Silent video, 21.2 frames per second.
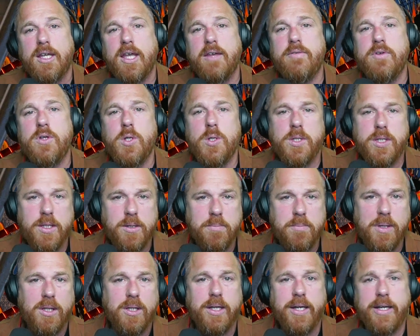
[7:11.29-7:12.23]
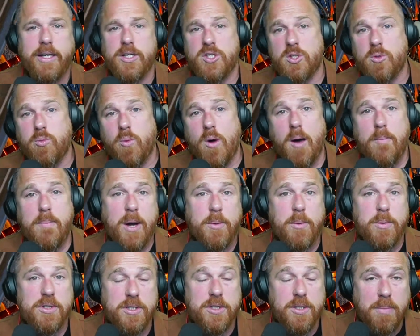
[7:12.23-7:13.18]
giving you the ability to swap
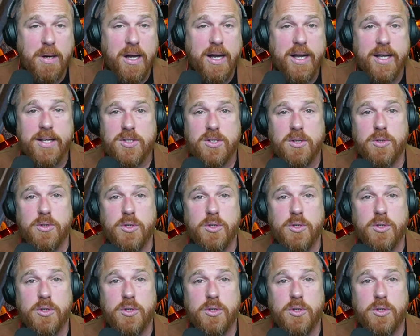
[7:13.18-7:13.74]
out with your buds